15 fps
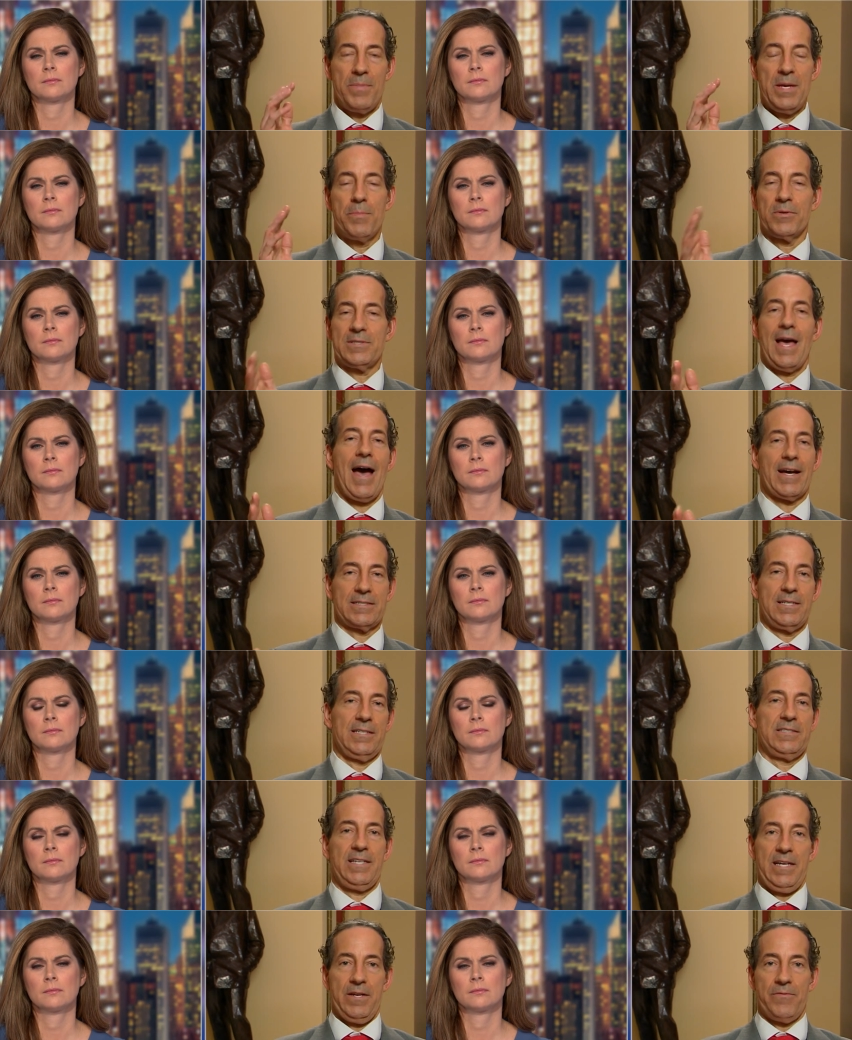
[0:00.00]
Speaker 1: people's
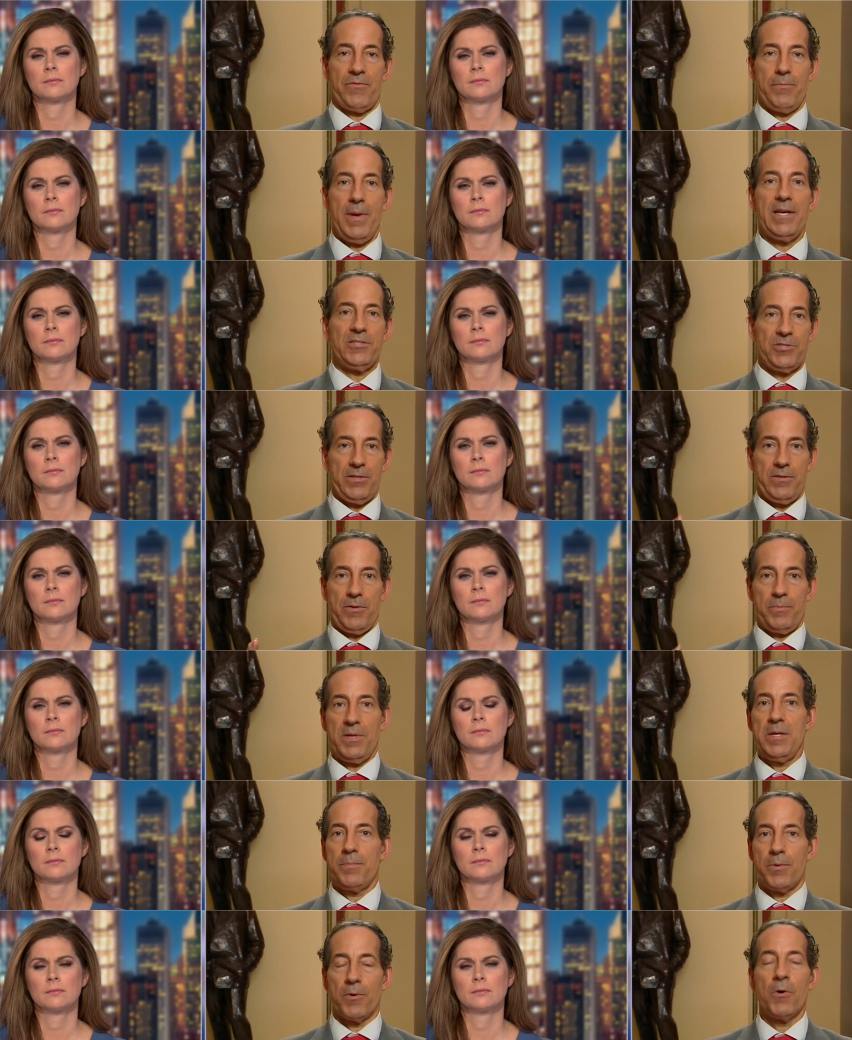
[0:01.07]
access to information. There are
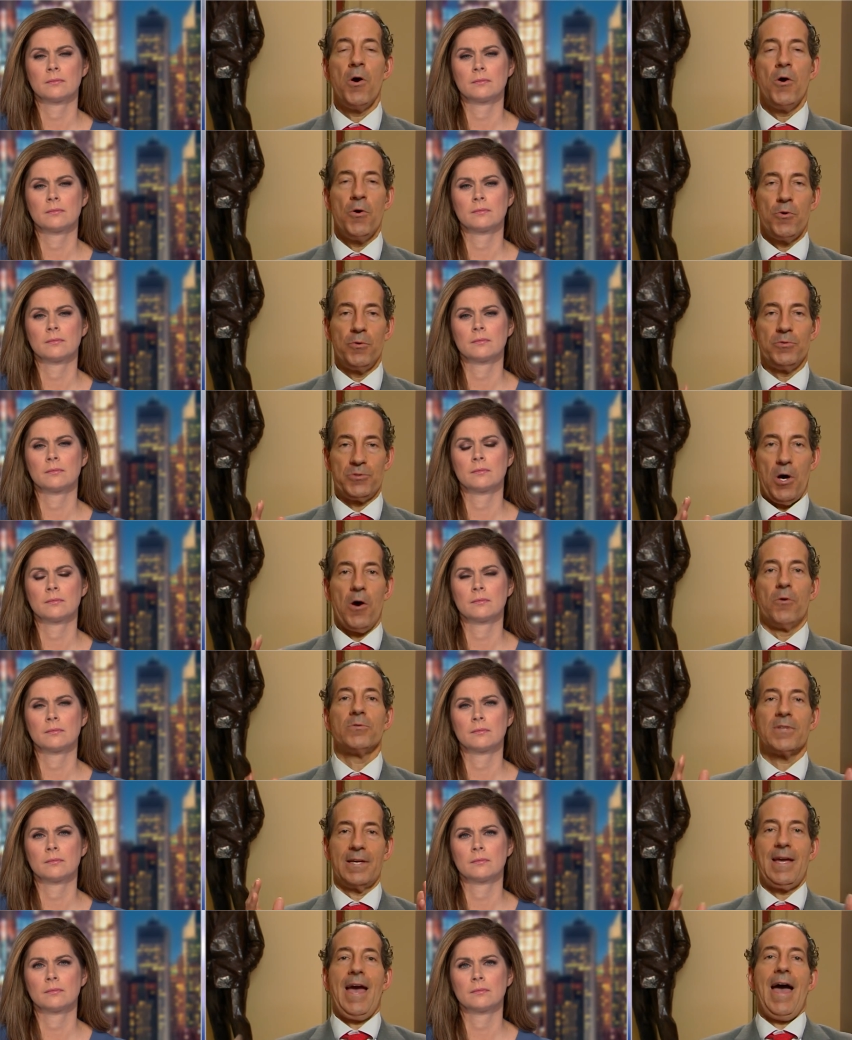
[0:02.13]
people whose
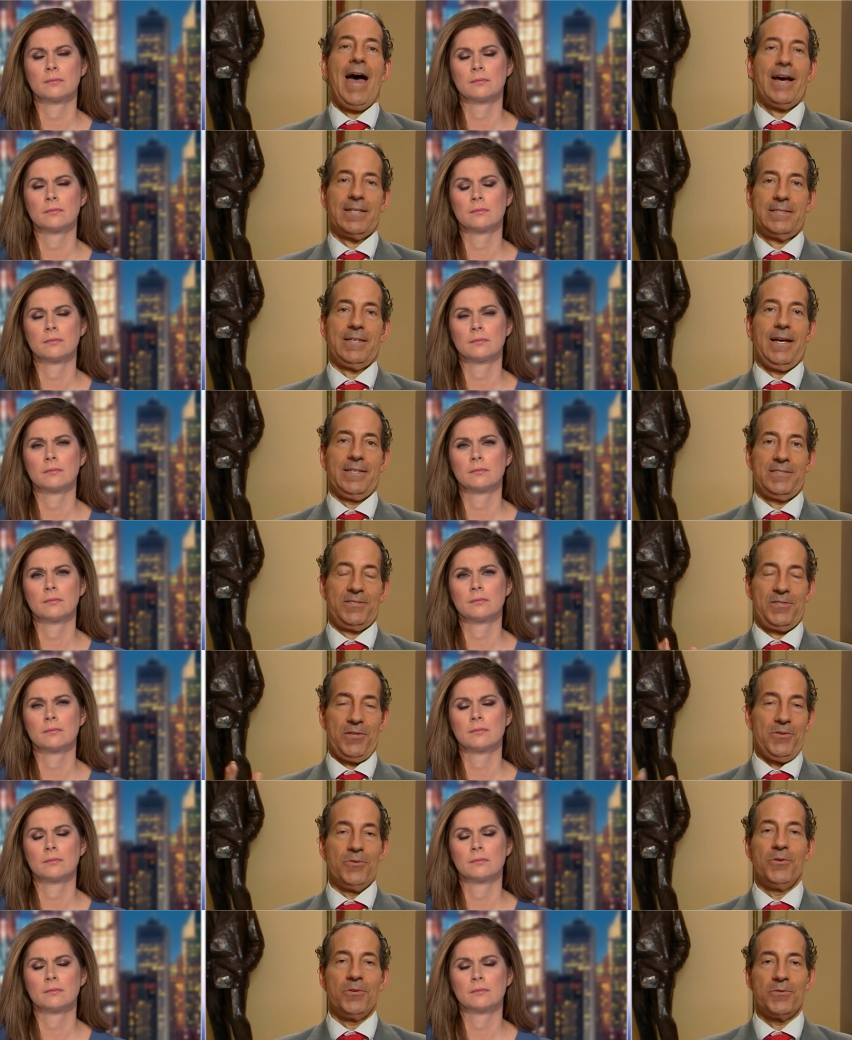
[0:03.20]
only access to
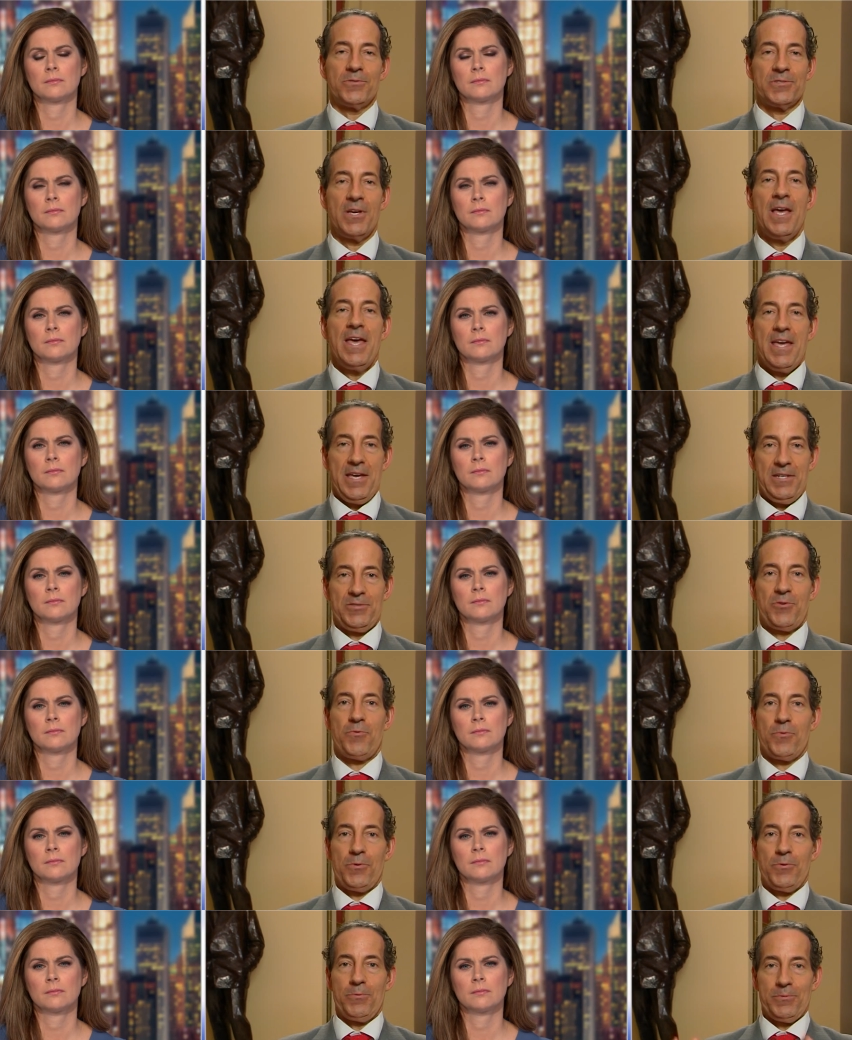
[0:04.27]
the news is
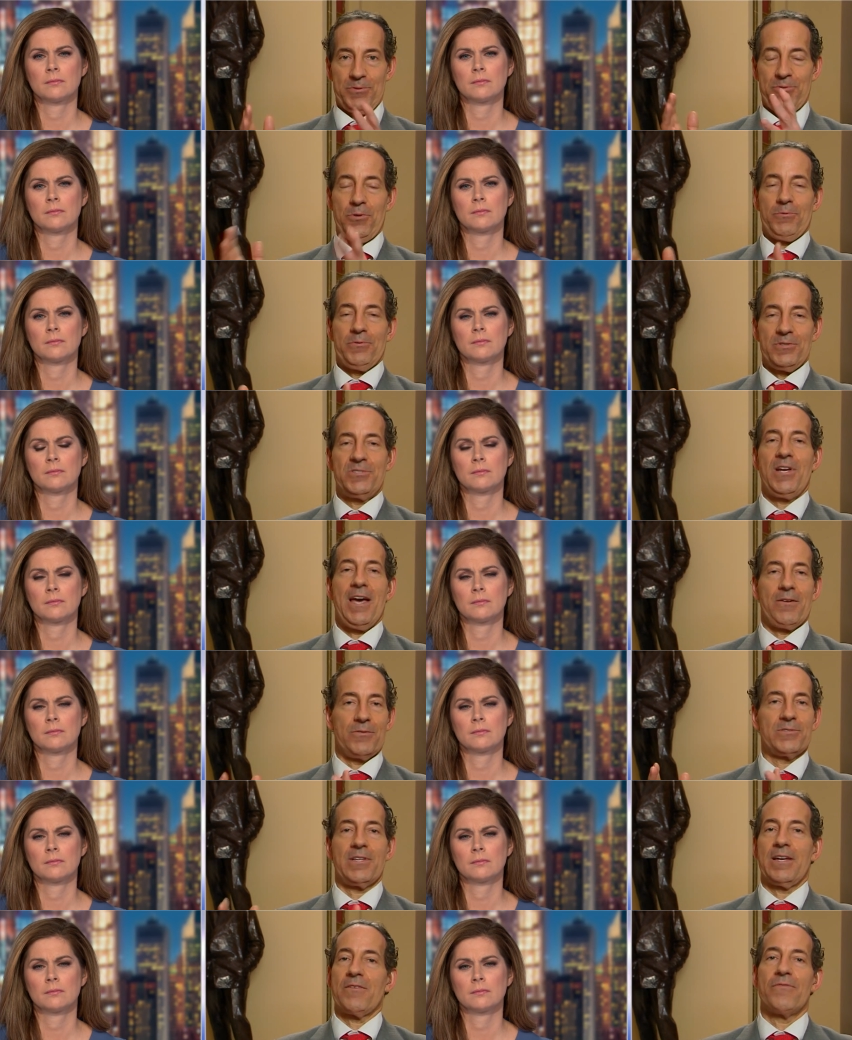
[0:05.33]
through certain
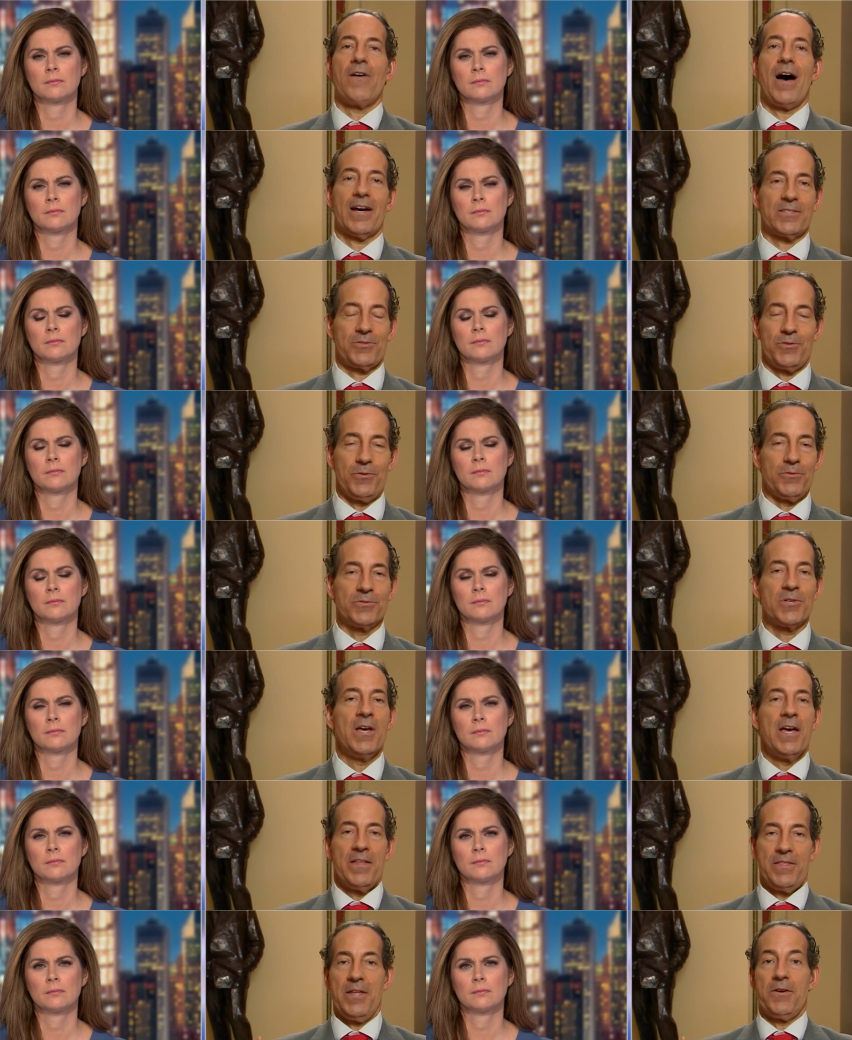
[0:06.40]
channels like Fox News
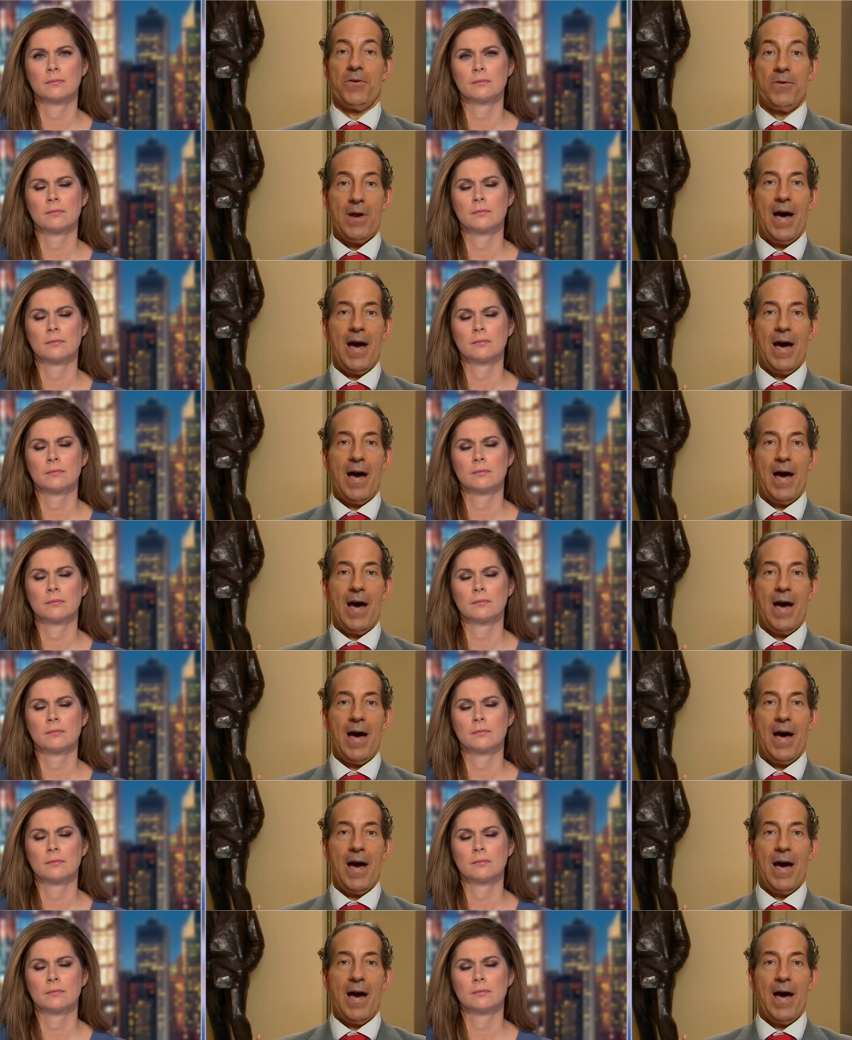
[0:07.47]
that are